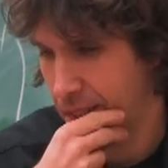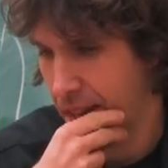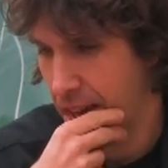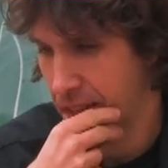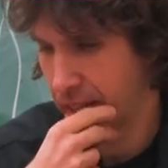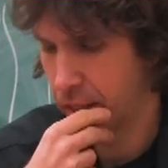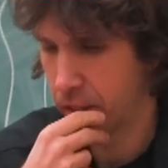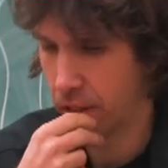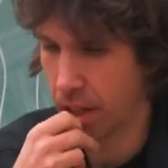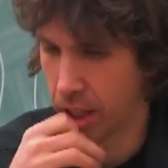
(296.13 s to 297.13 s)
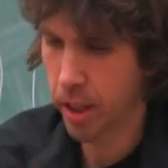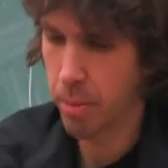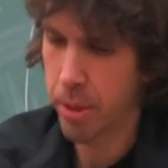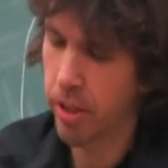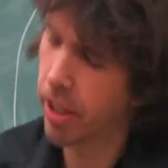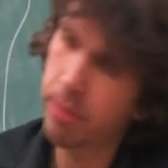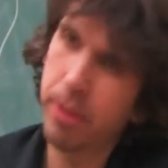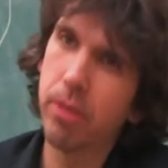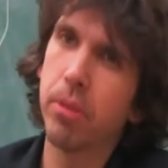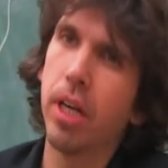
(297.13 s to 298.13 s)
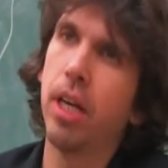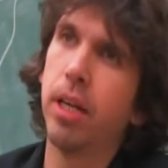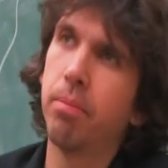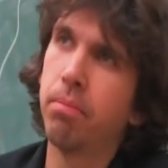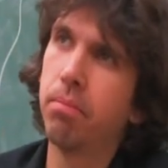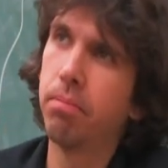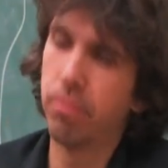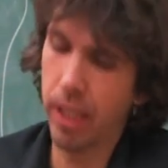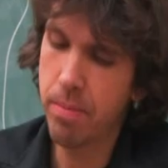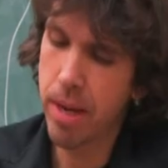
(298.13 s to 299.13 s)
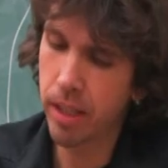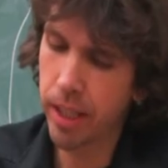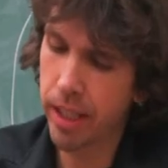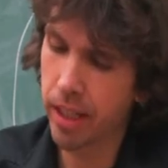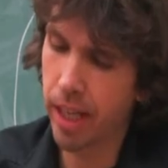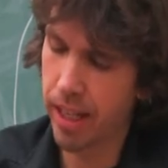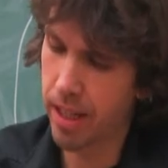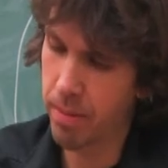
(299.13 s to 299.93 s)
and then on the computer I spend some time emailing, and then